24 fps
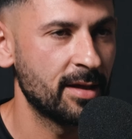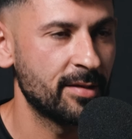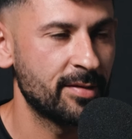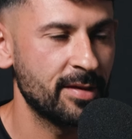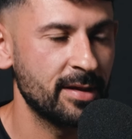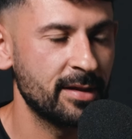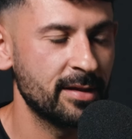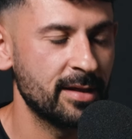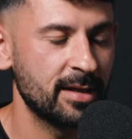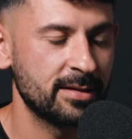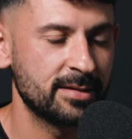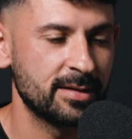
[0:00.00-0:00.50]
I
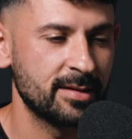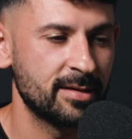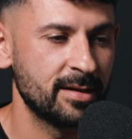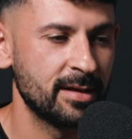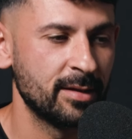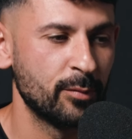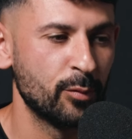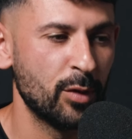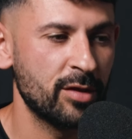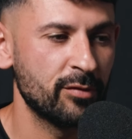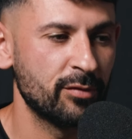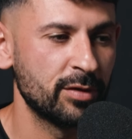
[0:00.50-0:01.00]
think that's the
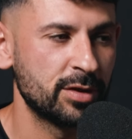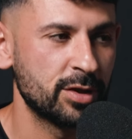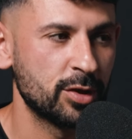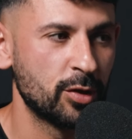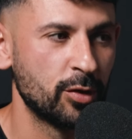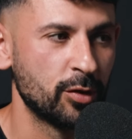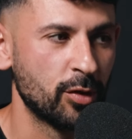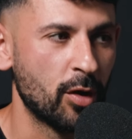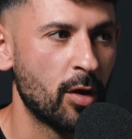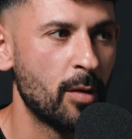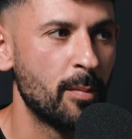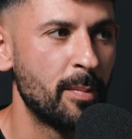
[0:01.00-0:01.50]
thing, whether it's
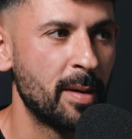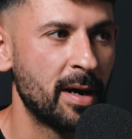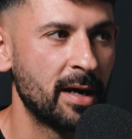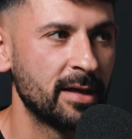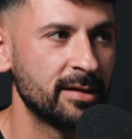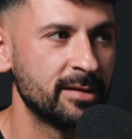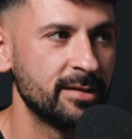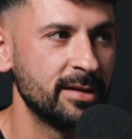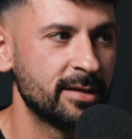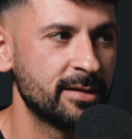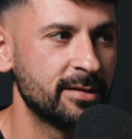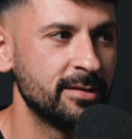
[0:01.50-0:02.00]
good or
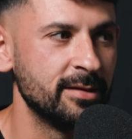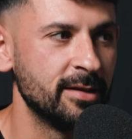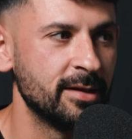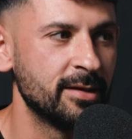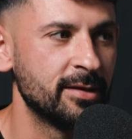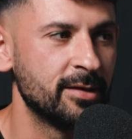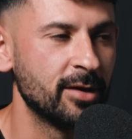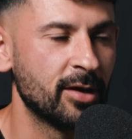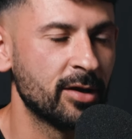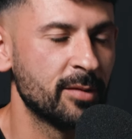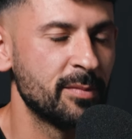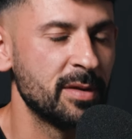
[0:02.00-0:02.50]
bad, you're
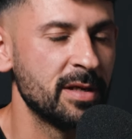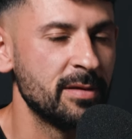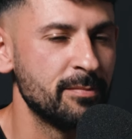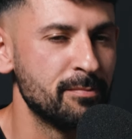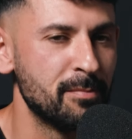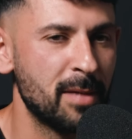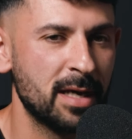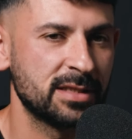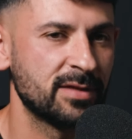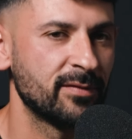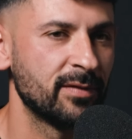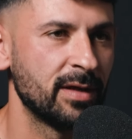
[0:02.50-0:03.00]
going to be
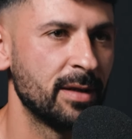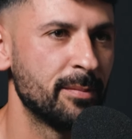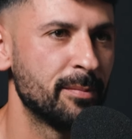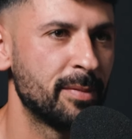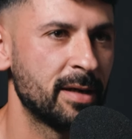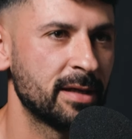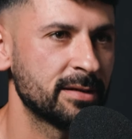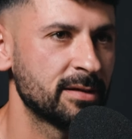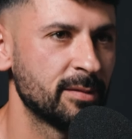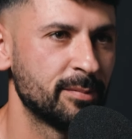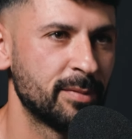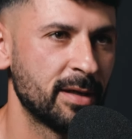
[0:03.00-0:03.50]
massively
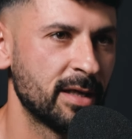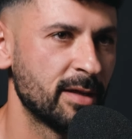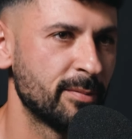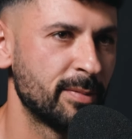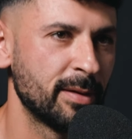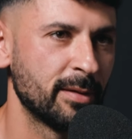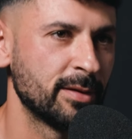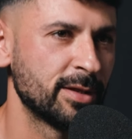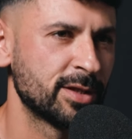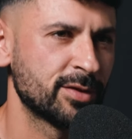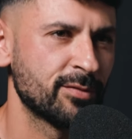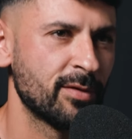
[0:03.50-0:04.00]
impacted by the
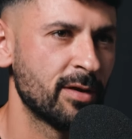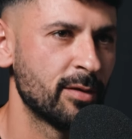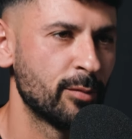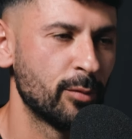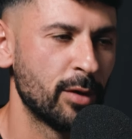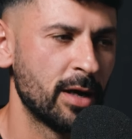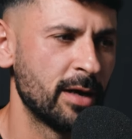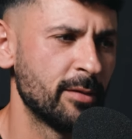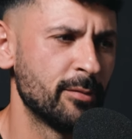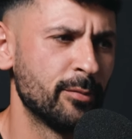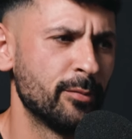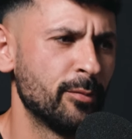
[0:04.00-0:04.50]
people you're surrounded
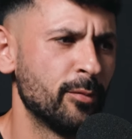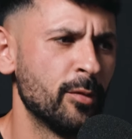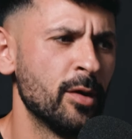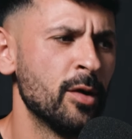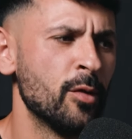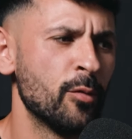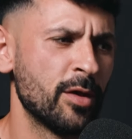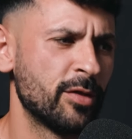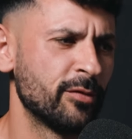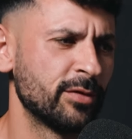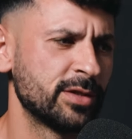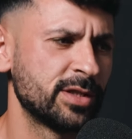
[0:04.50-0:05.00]
by,
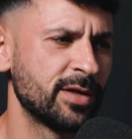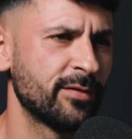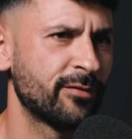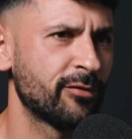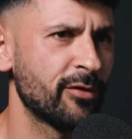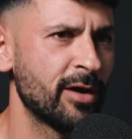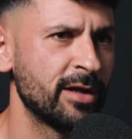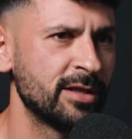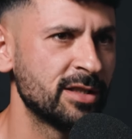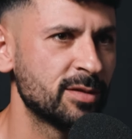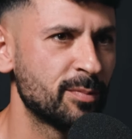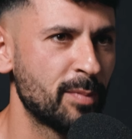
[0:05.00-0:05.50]
whether it's your
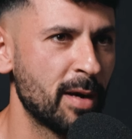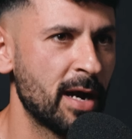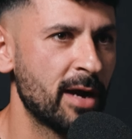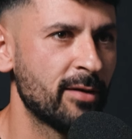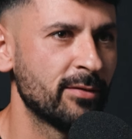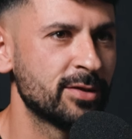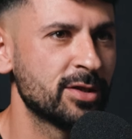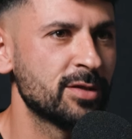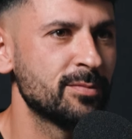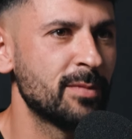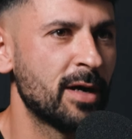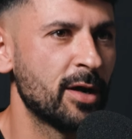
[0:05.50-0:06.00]
friends,
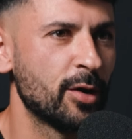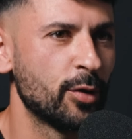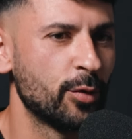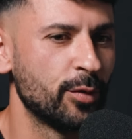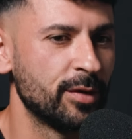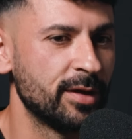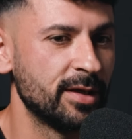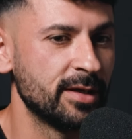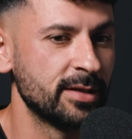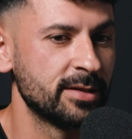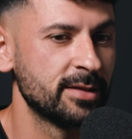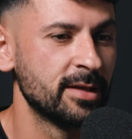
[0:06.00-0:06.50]
parents, doesn't matter who
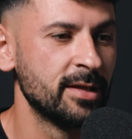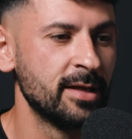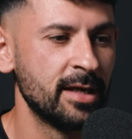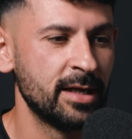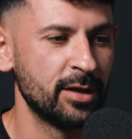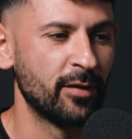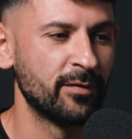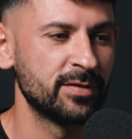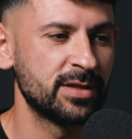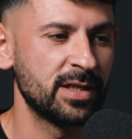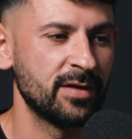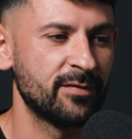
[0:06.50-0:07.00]
it is. Yeah.
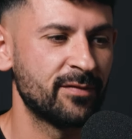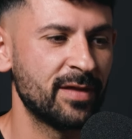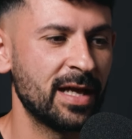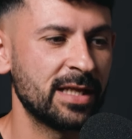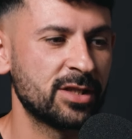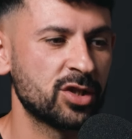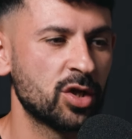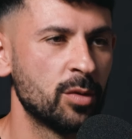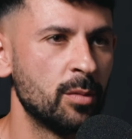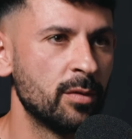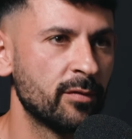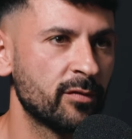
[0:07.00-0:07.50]
And obviously if
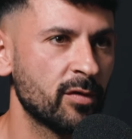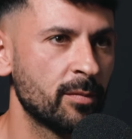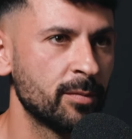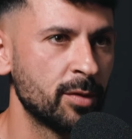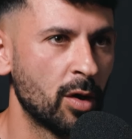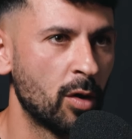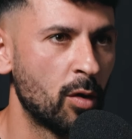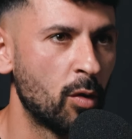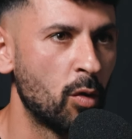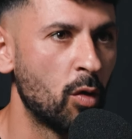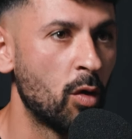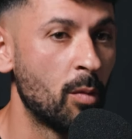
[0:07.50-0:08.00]
that's coming from
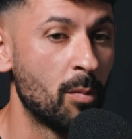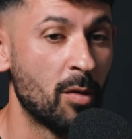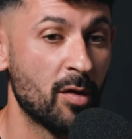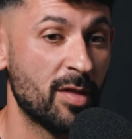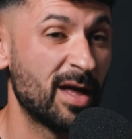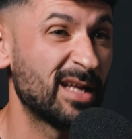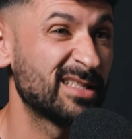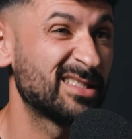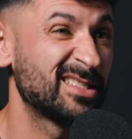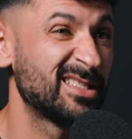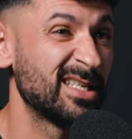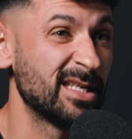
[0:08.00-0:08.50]
your home or
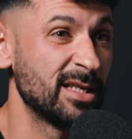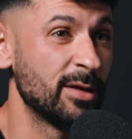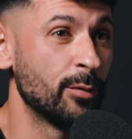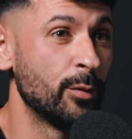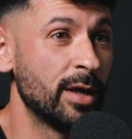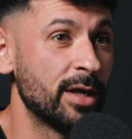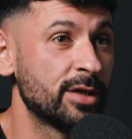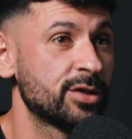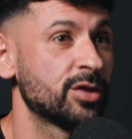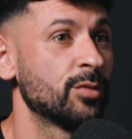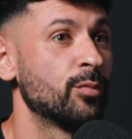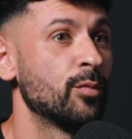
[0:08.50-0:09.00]
that
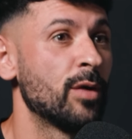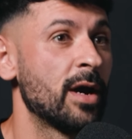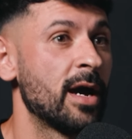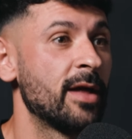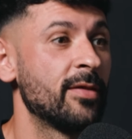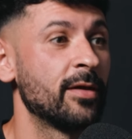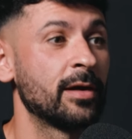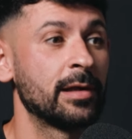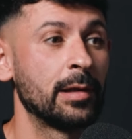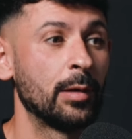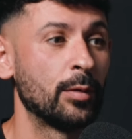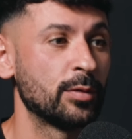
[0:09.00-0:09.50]
situation where
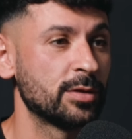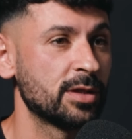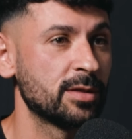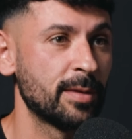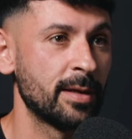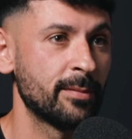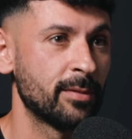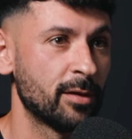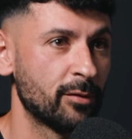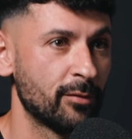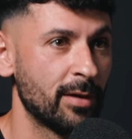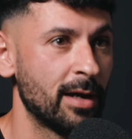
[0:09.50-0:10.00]
the closest
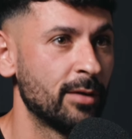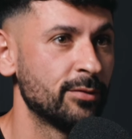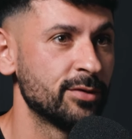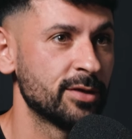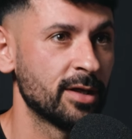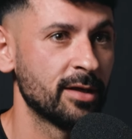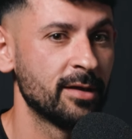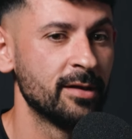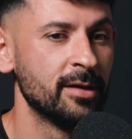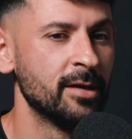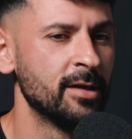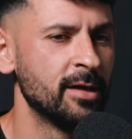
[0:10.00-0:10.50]
people around
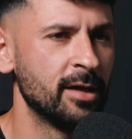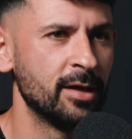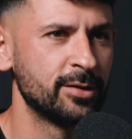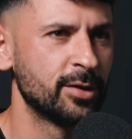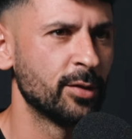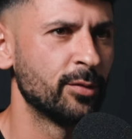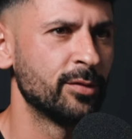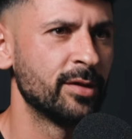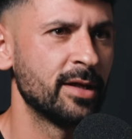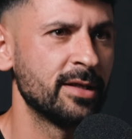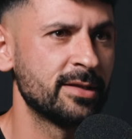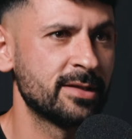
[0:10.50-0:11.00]
you are
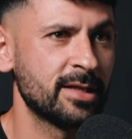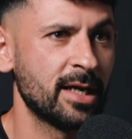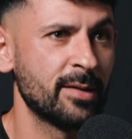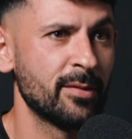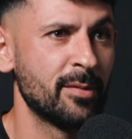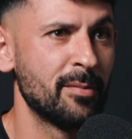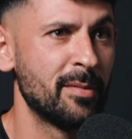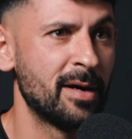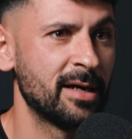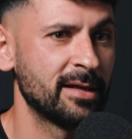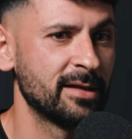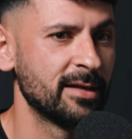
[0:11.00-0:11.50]
doing these type
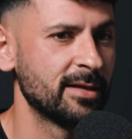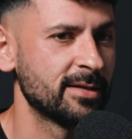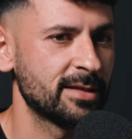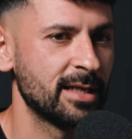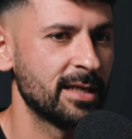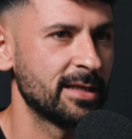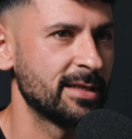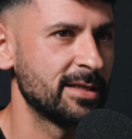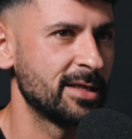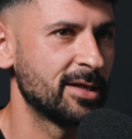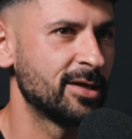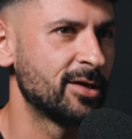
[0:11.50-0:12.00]
of madness,
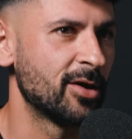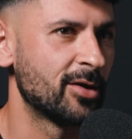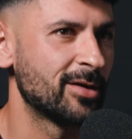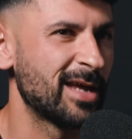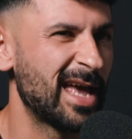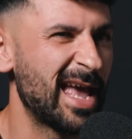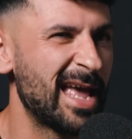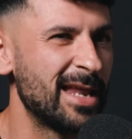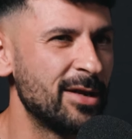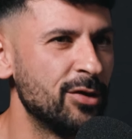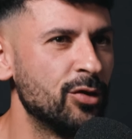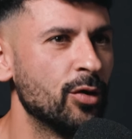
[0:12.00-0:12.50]
like, you're going
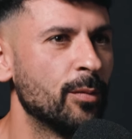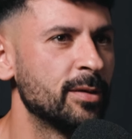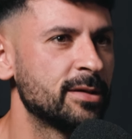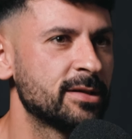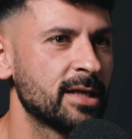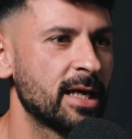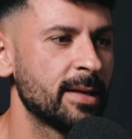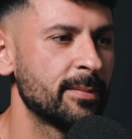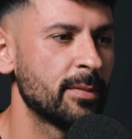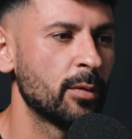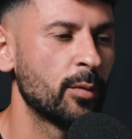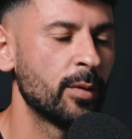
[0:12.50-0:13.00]
to end up a
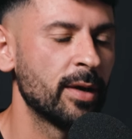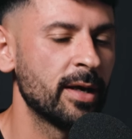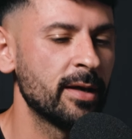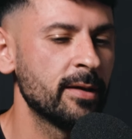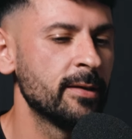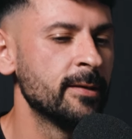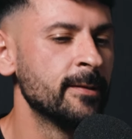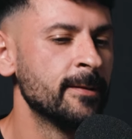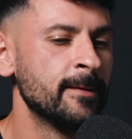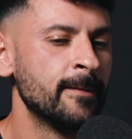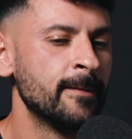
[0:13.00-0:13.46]
type of way.